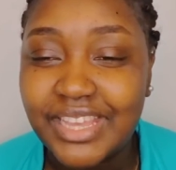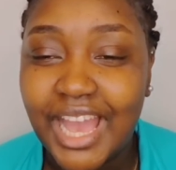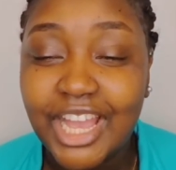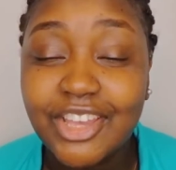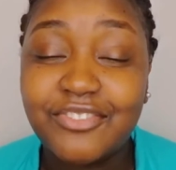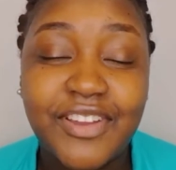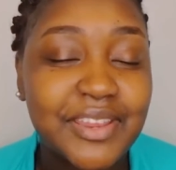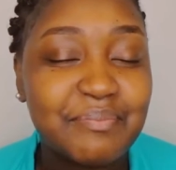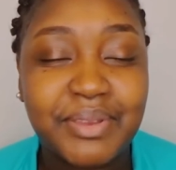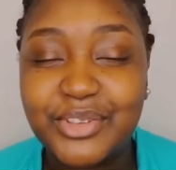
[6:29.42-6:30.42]
I could
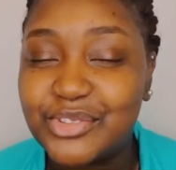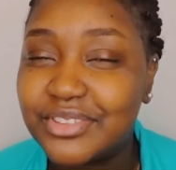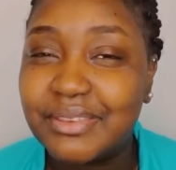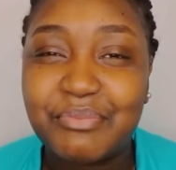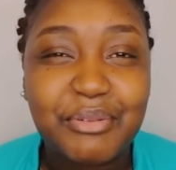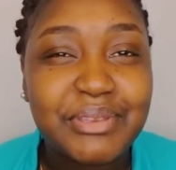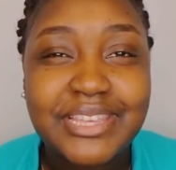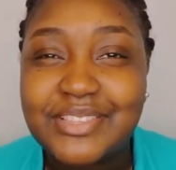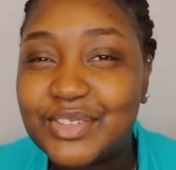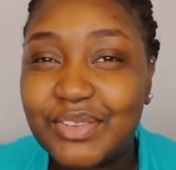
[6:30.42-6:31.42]
find pictures and probably
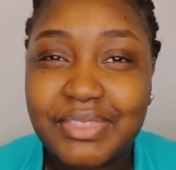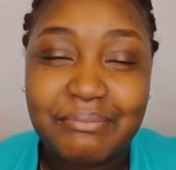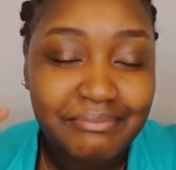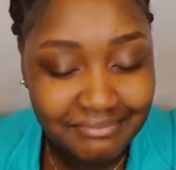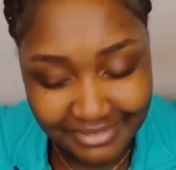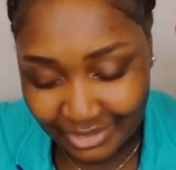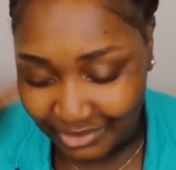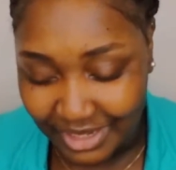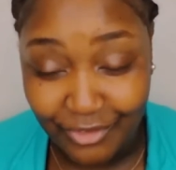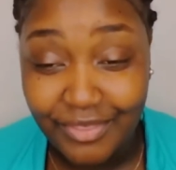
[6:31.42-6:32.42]
insert them, you know,
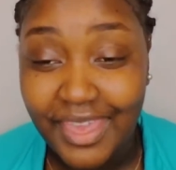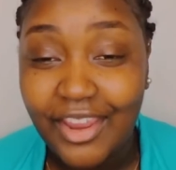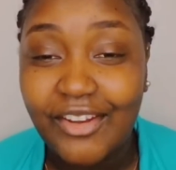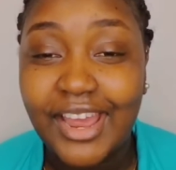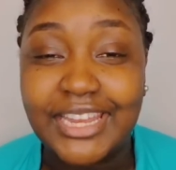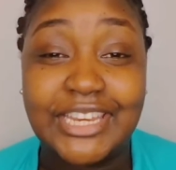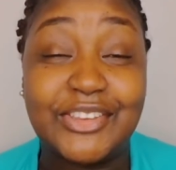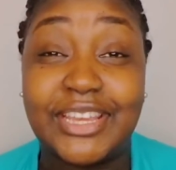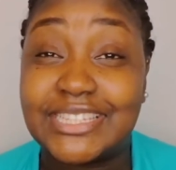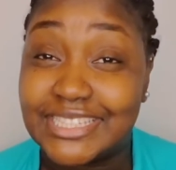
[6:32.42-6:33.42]
here and there, and then
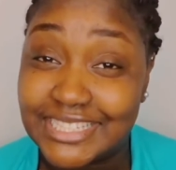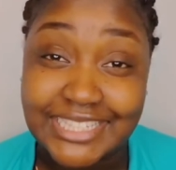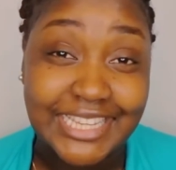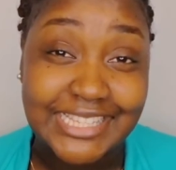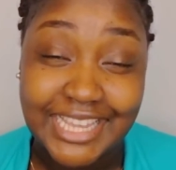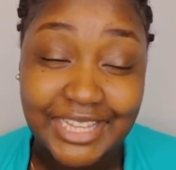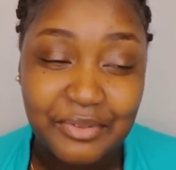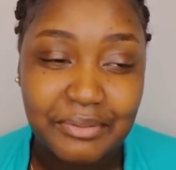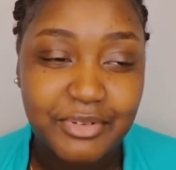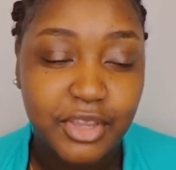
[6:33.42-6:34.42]
you guys could see
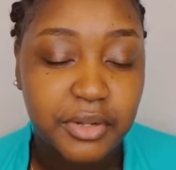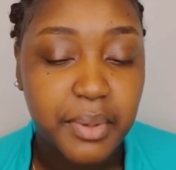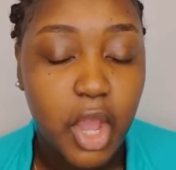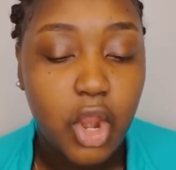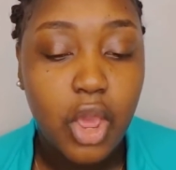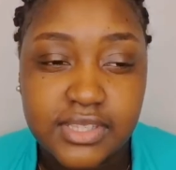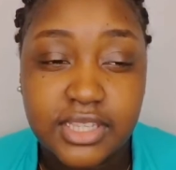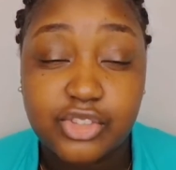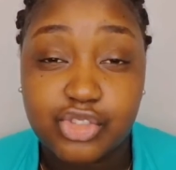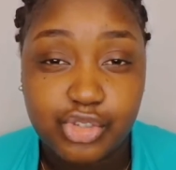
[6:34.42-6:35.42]
exactly what I'm talking about.
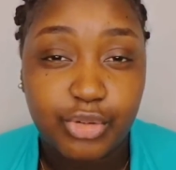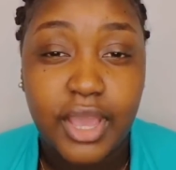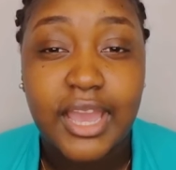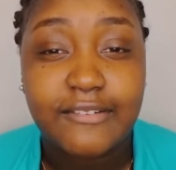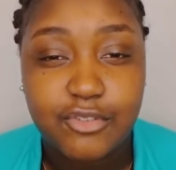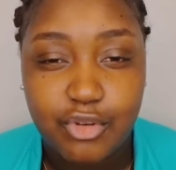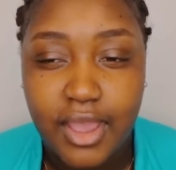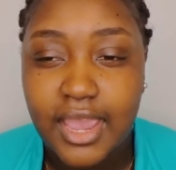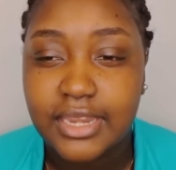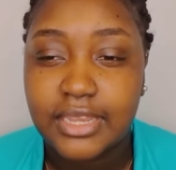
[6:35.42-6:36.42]
It's true, I have
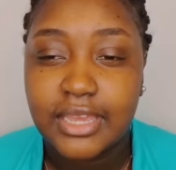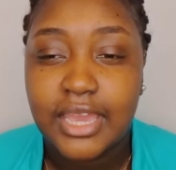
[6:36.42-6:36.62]
tried.